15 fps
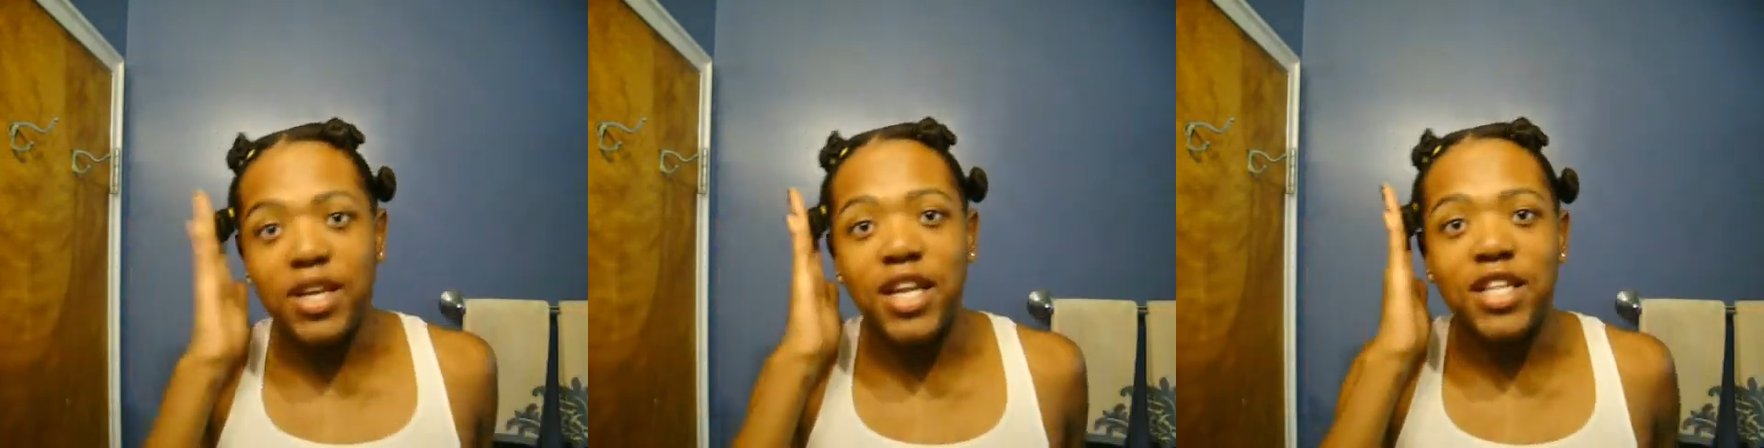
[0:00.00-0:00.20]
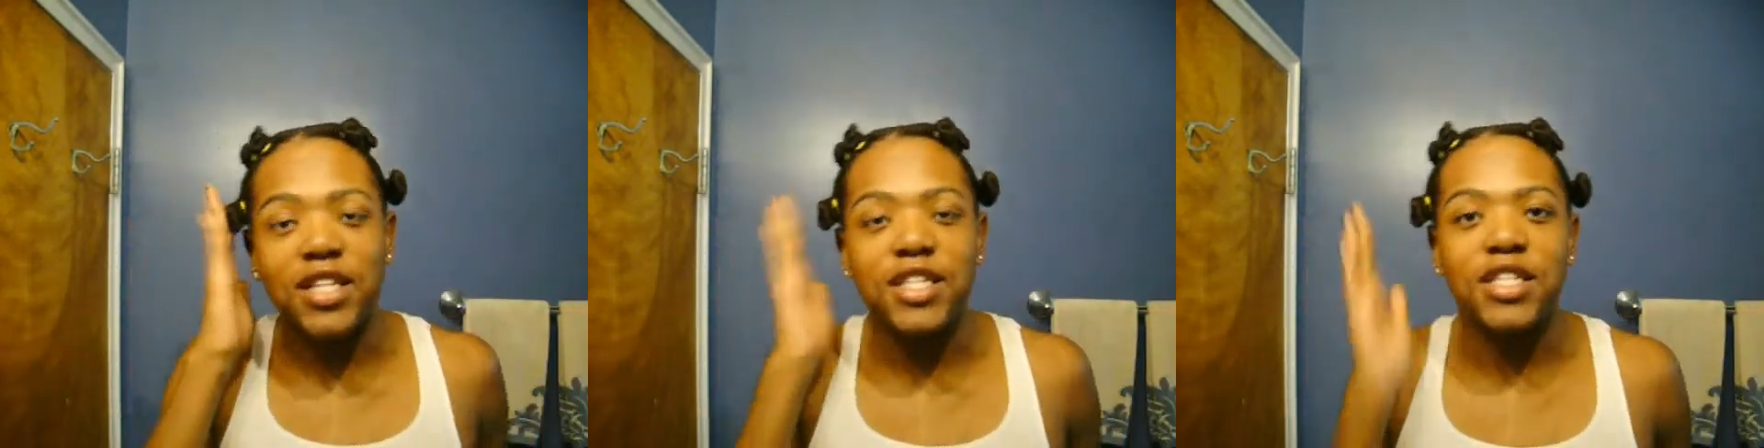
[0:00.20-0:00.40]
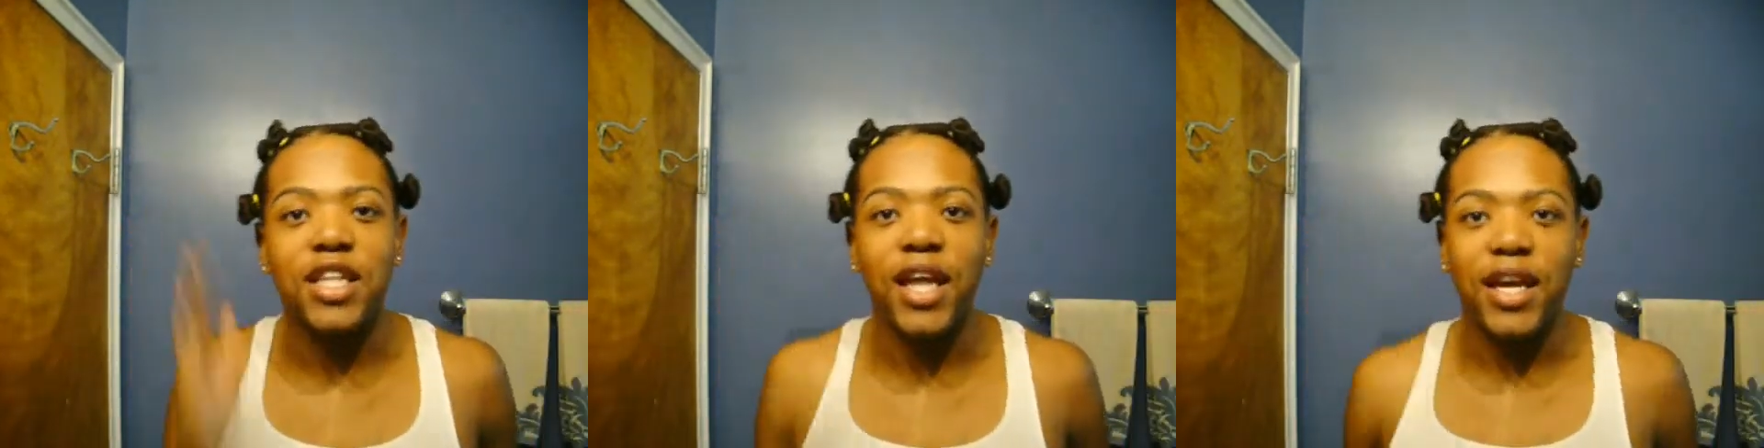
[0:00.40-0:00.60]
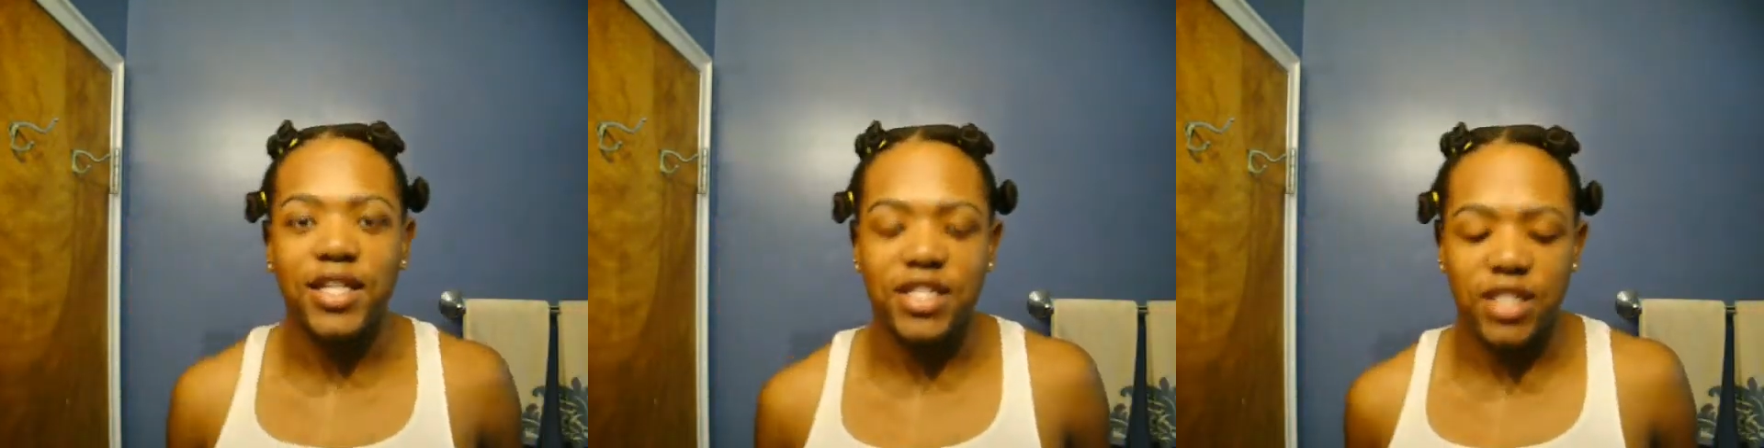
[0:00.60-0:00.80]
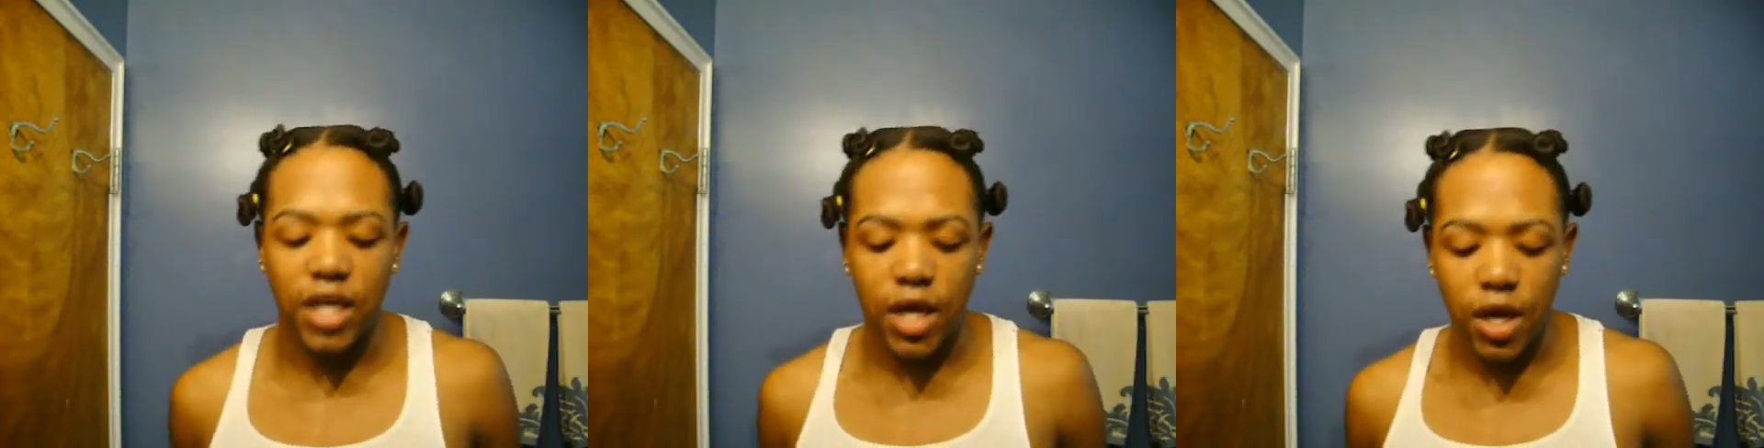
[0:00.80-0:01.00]
I did this
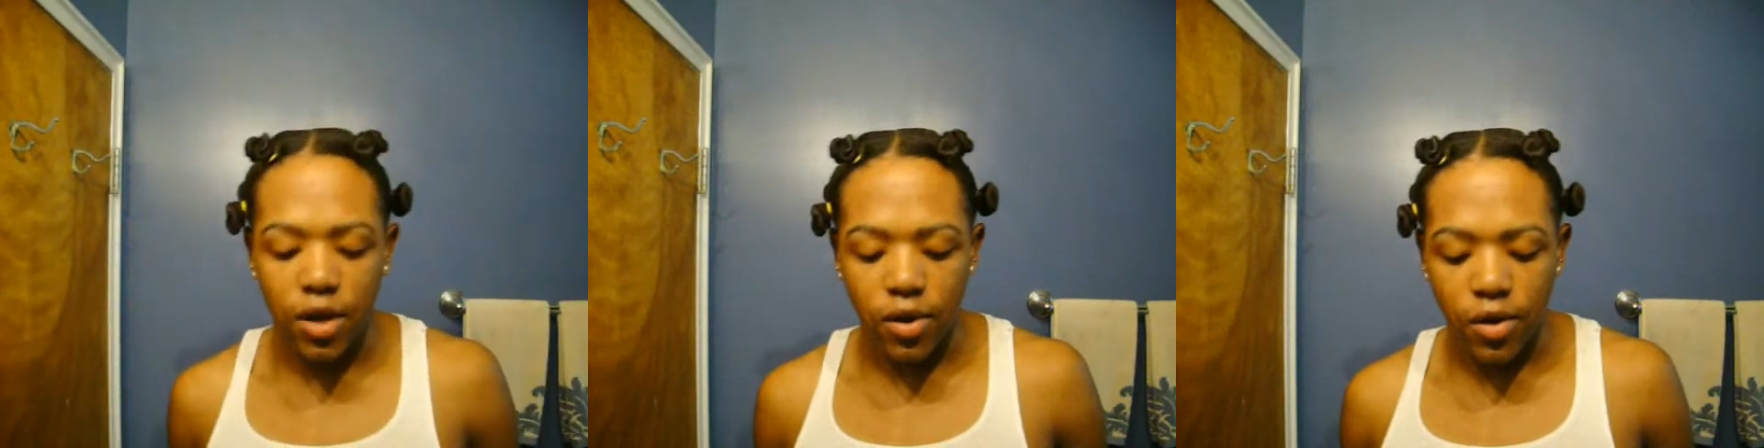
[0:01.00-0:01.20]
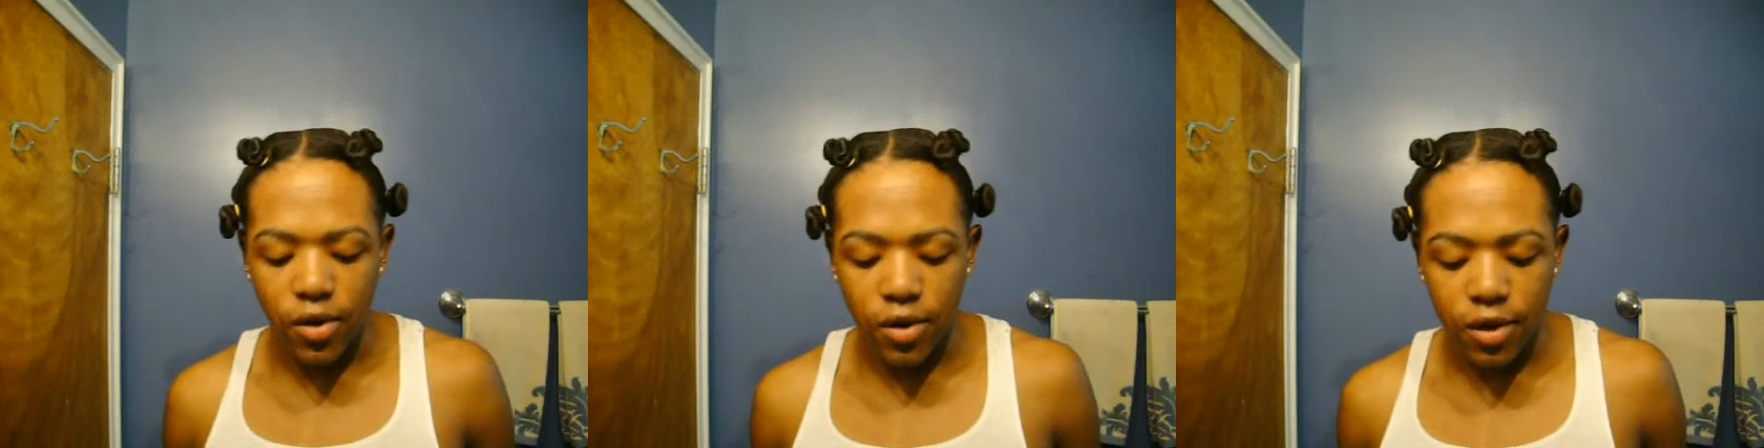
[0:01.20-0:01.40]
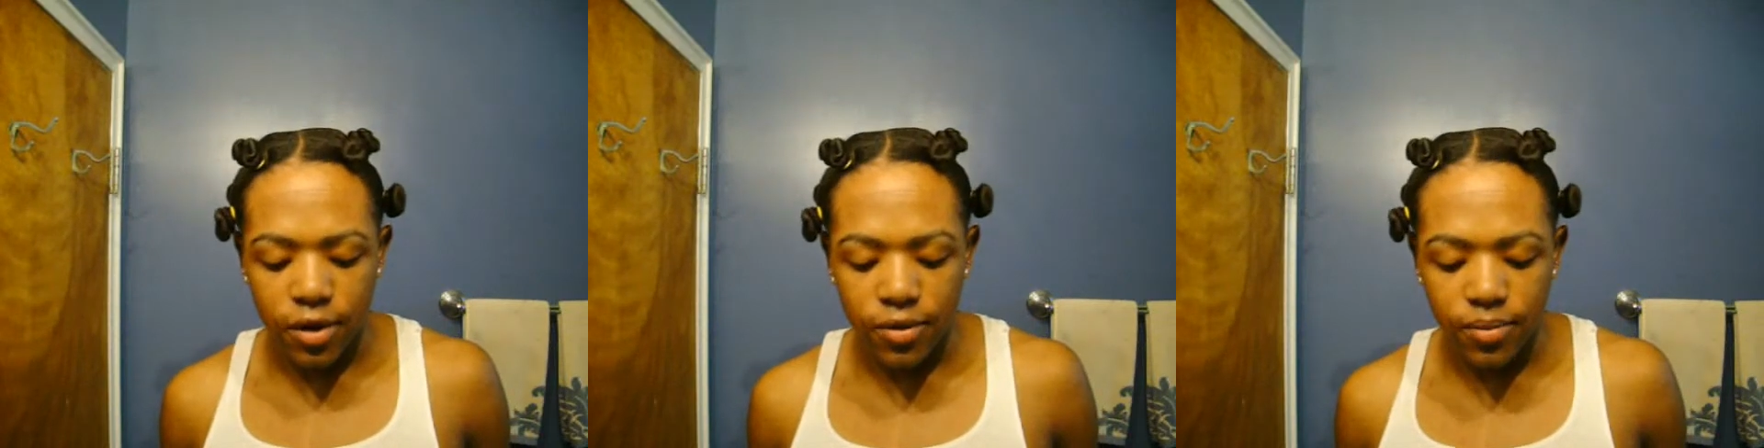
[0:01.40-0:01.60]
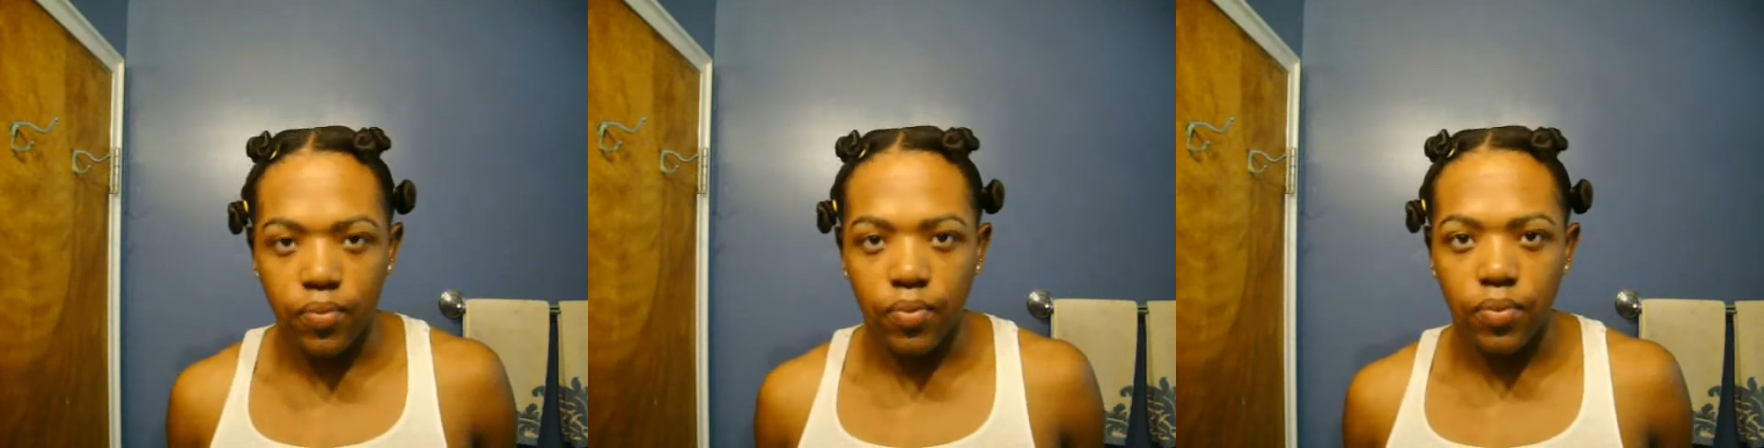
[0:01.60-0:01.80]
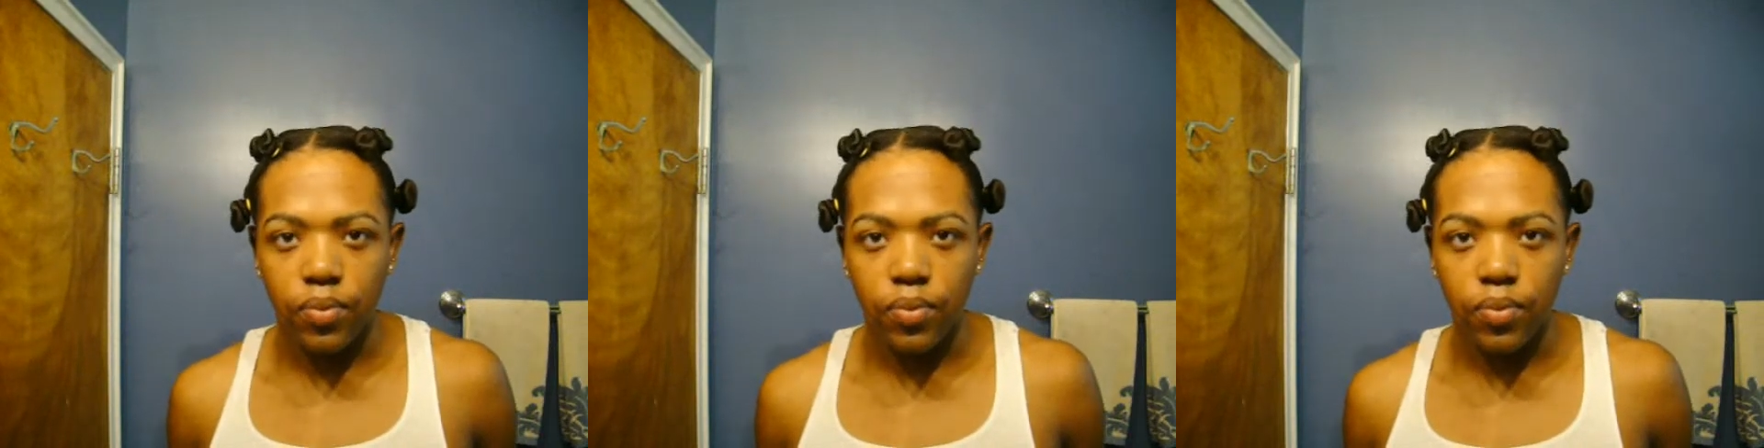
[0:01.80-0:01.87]
last night on